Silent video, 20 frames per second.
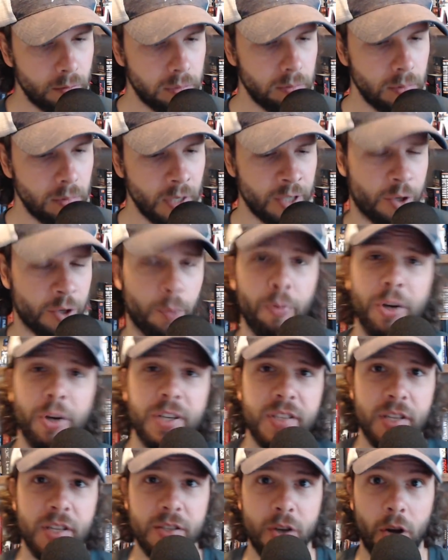is your
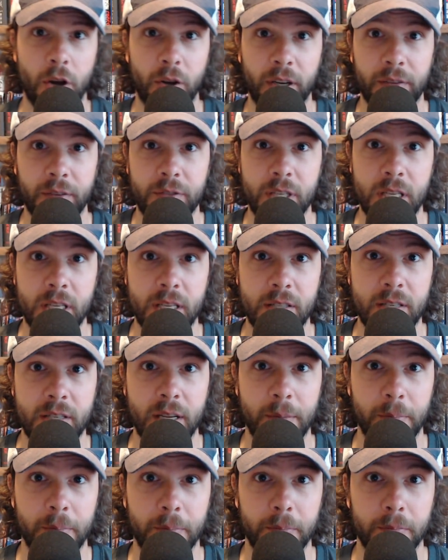preseason All N F C East
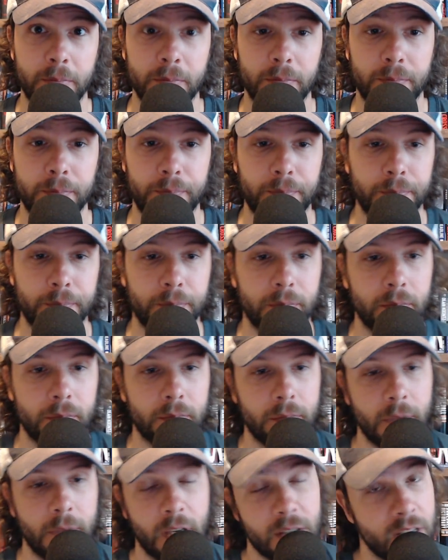team.
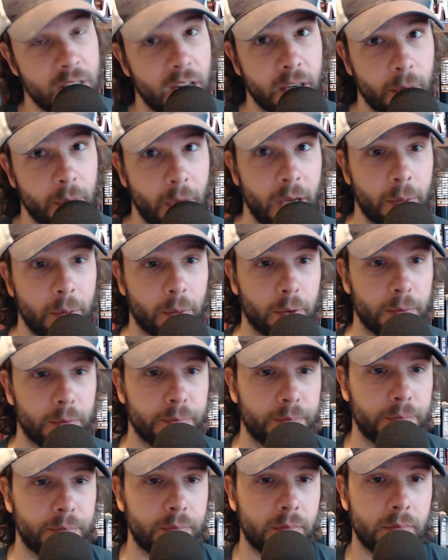And it's not debatable.
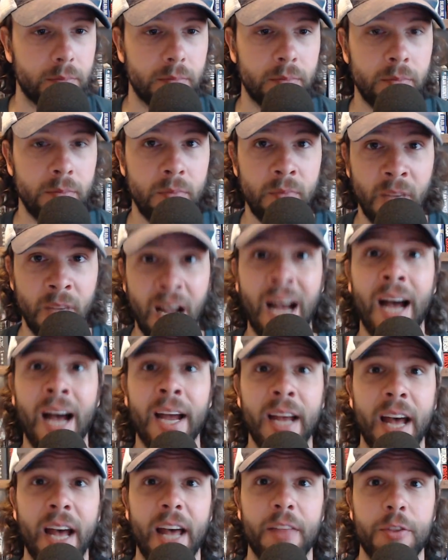
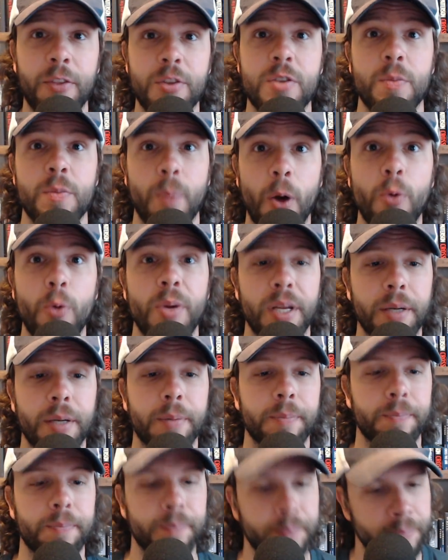I hath spoken.
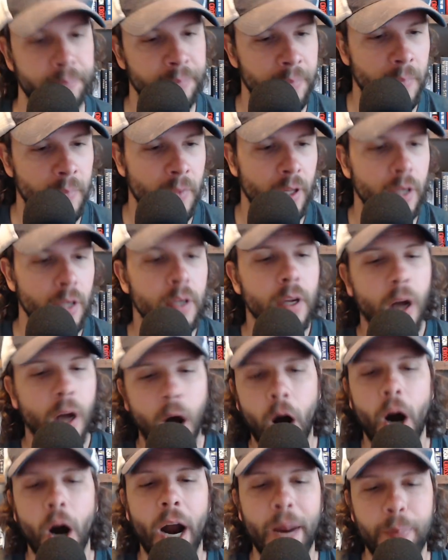
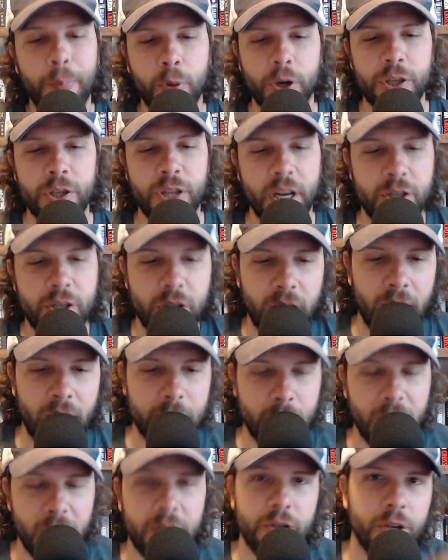All right, appreciate you guys.
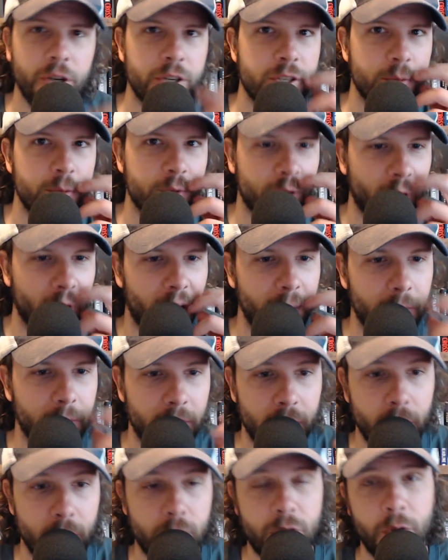Make sure you're subscribed to
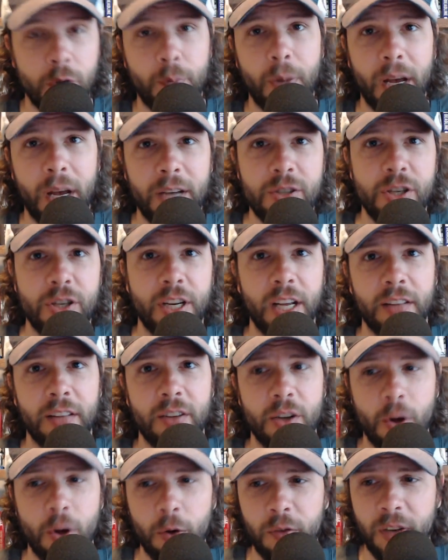the YouTube page and you got
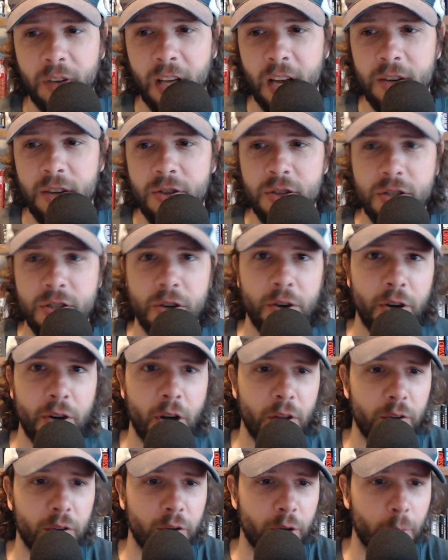the notifications turned
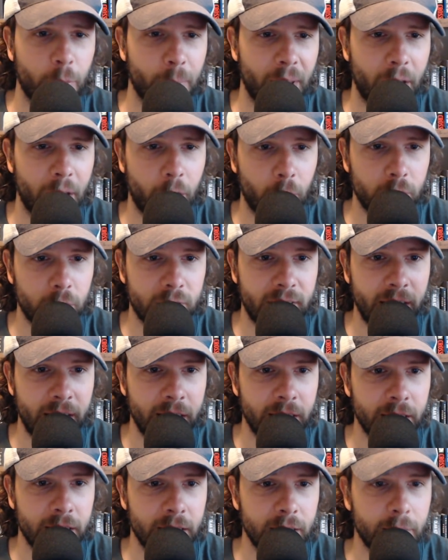on, the little bell,
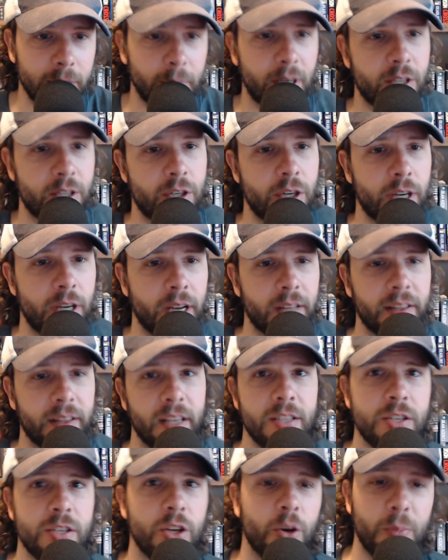ding. Make sure you got
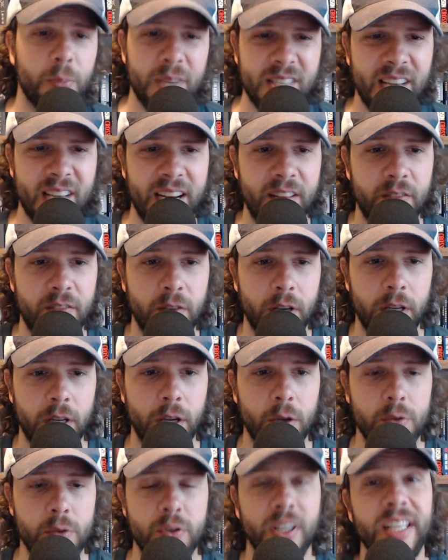that so you don't miss any
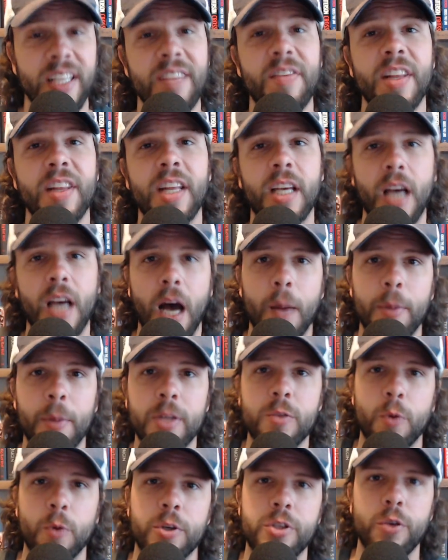videos. Leave in the
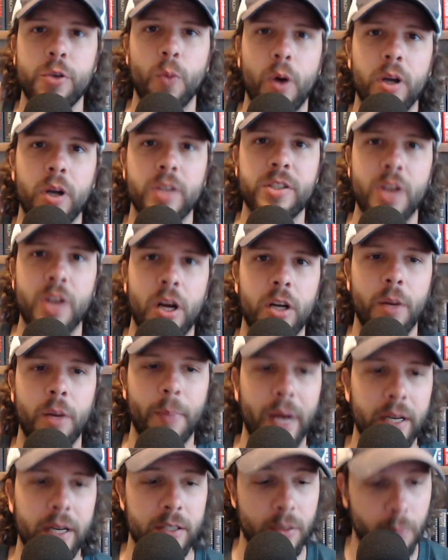comments what you want to talk
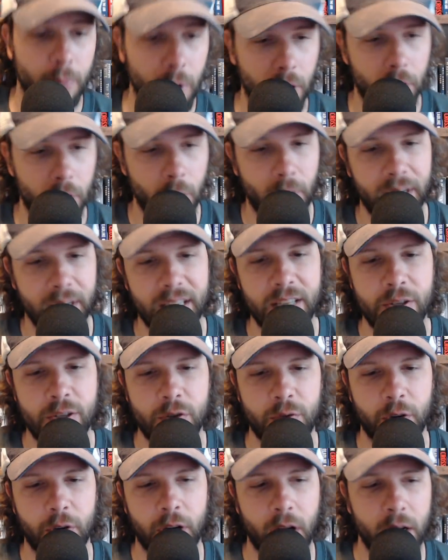about tomorrow. I need you
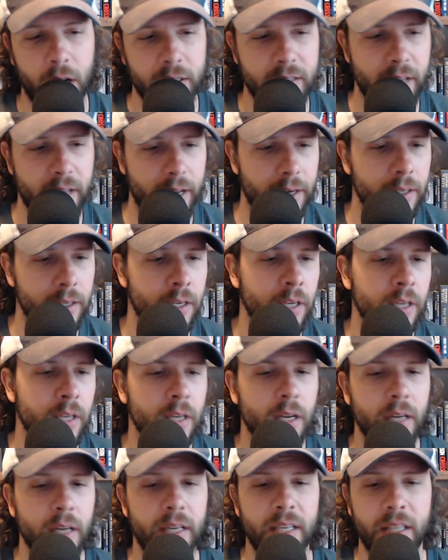for content.
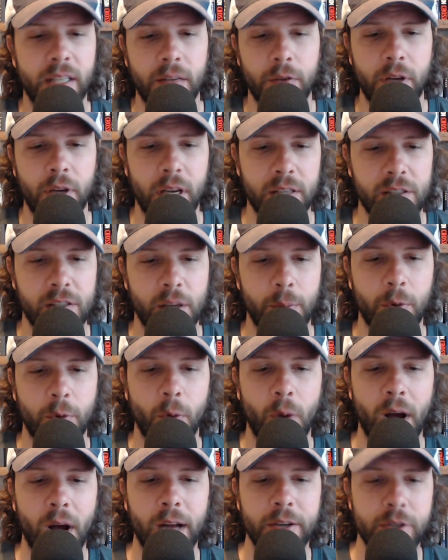I need to give you guys something to
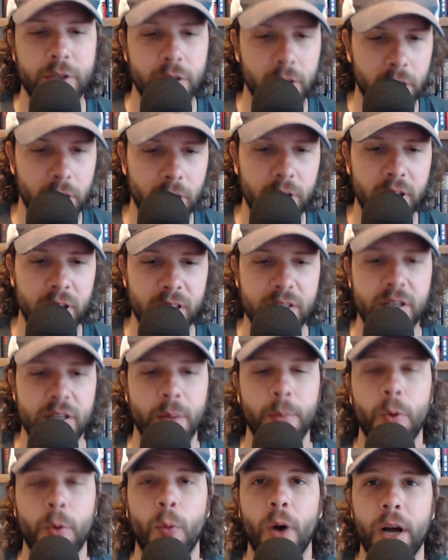watch. I know you need
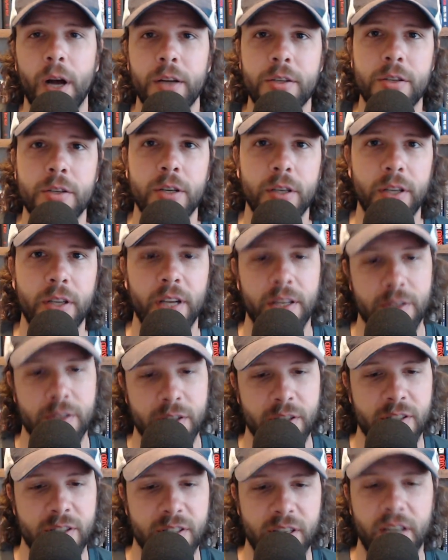something to watch. I know you guys are
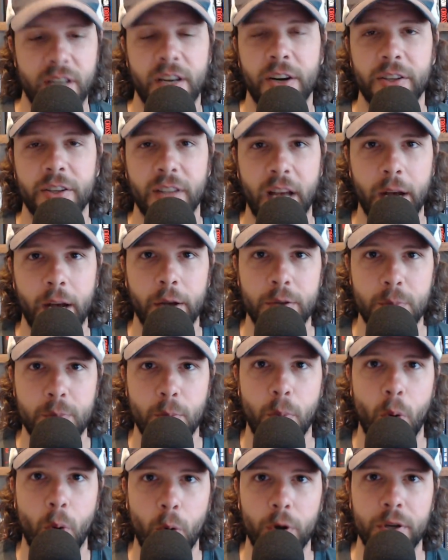just sitting there at the house,
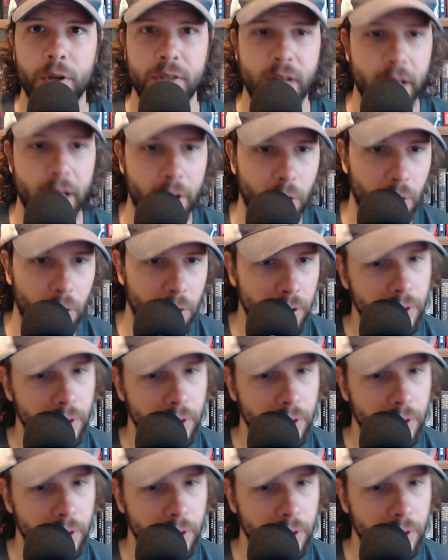bored as hell.